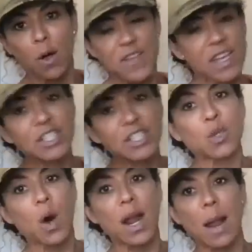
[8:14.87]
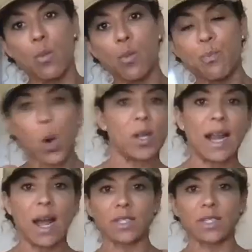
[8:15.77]
This is the one I'm pulling
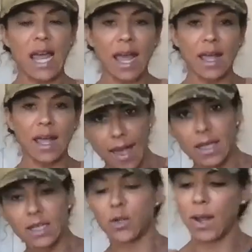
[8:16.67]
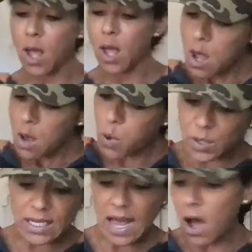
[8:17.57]
out today. Okay. And so I
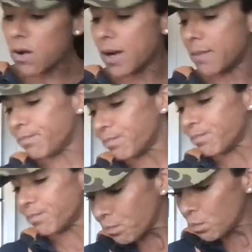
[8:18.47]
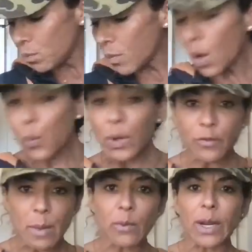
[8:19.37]
pulled it out and went
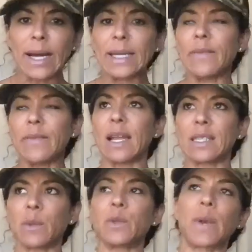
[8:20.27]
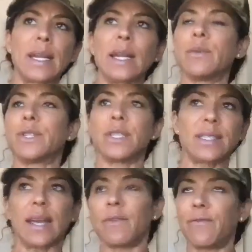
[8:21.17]
for my run. And then as I was running, I was just
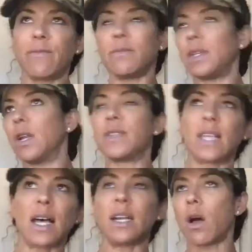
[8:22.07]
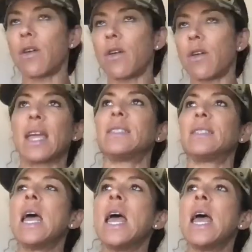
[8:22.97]
like, the sun and all the things.
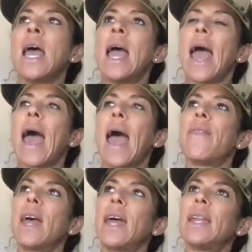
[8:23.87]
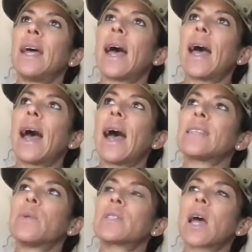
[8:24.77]
And then as
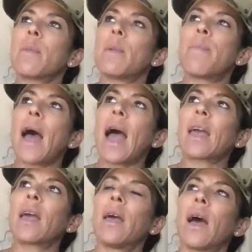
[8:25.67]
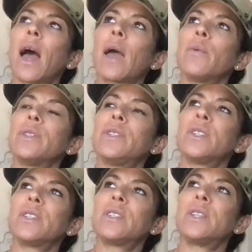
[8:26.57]
I was coming back, I was
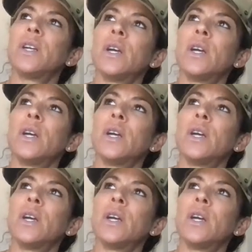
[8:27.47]
just